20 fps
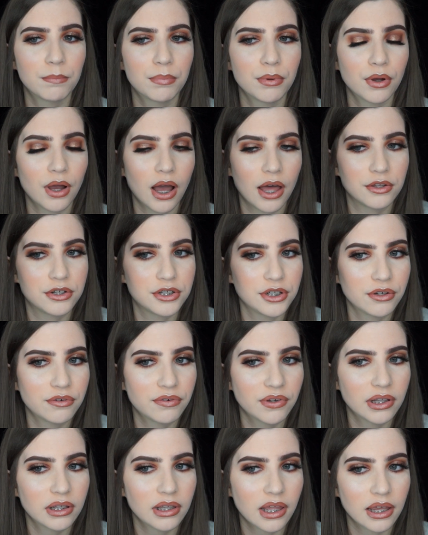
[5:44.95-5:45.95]
but I do
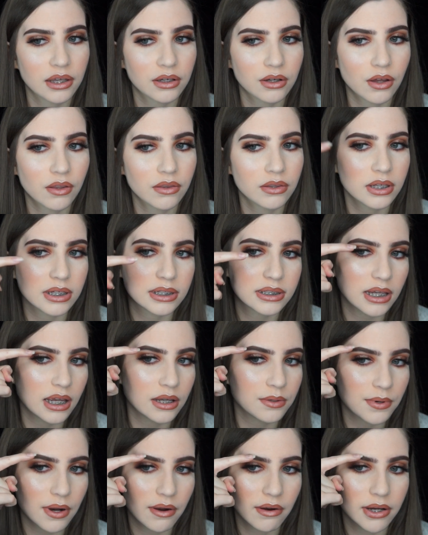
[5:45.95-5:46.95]
feel like on this
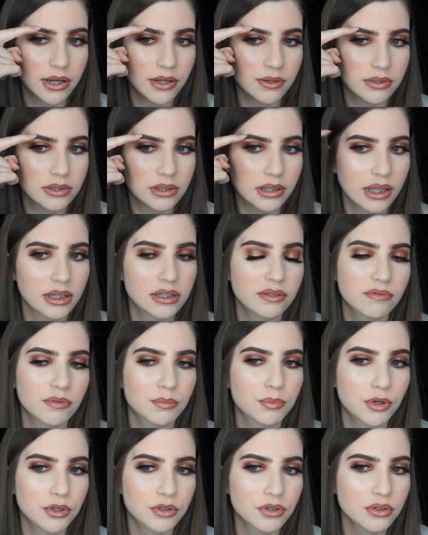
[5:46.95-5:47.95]
side where I used less of the
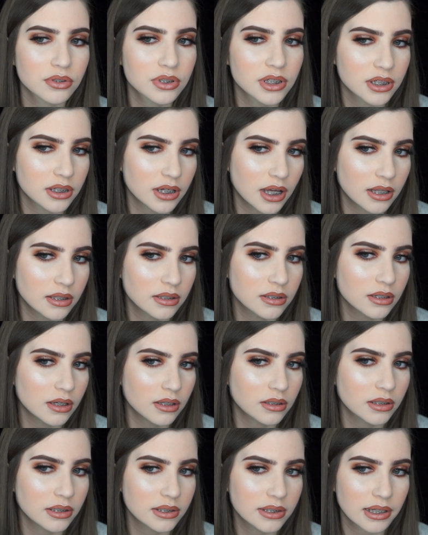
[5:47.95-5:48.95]
product, you can
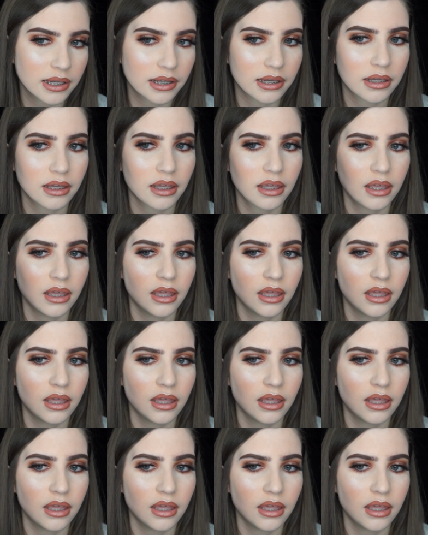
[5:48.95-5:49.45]
certainly see